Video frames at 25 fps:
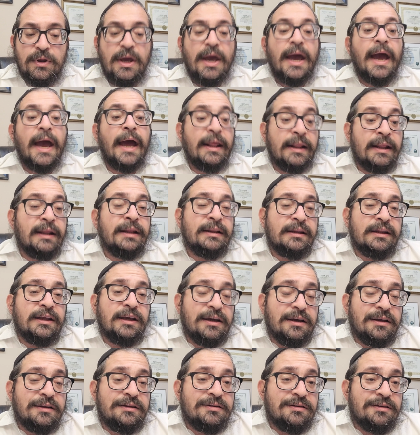And
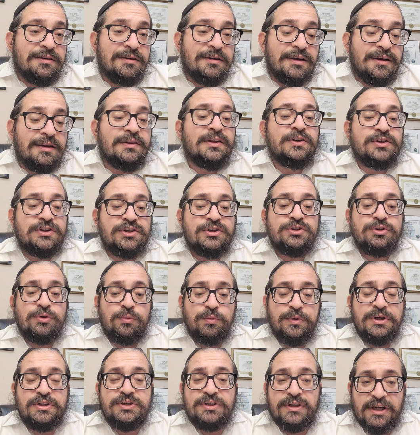indeed, this is the
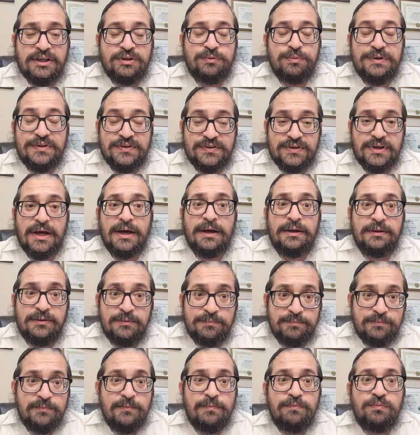reason, as we
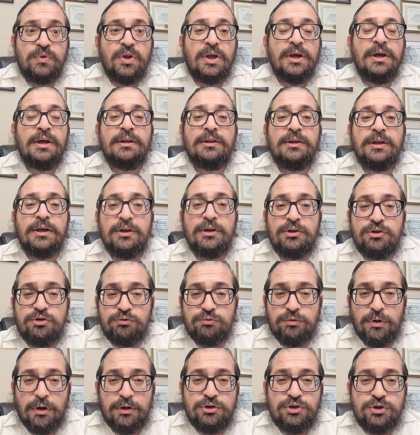said in the
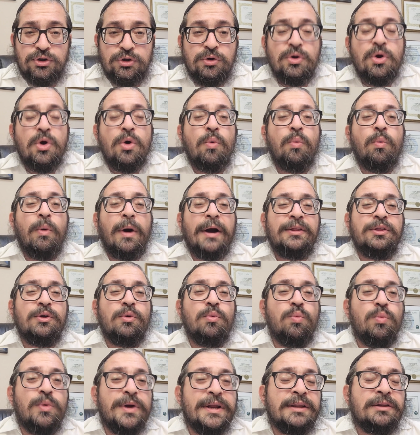introduction, why the
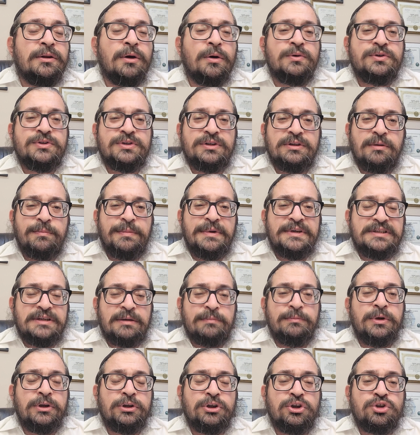windows in the Beis
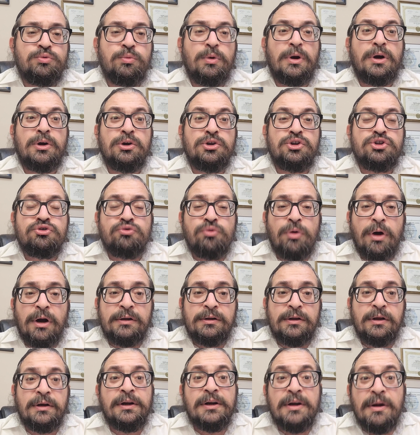HaMikdash were
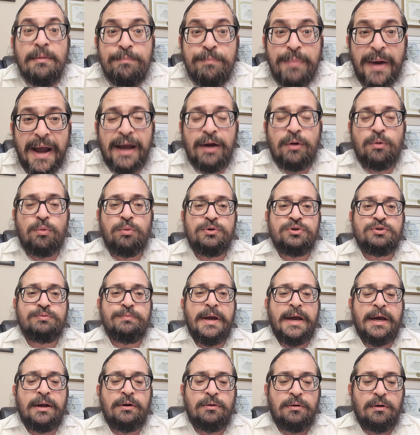constructed in a backwards
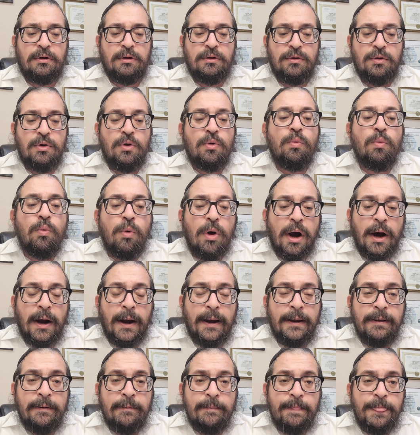manner.
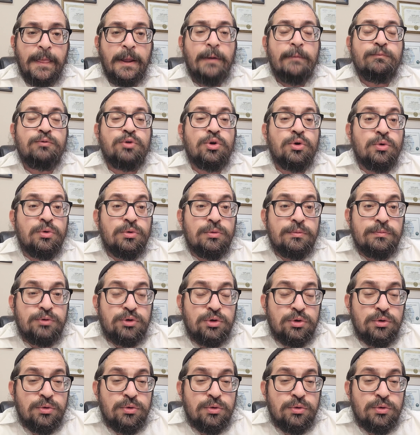Why? To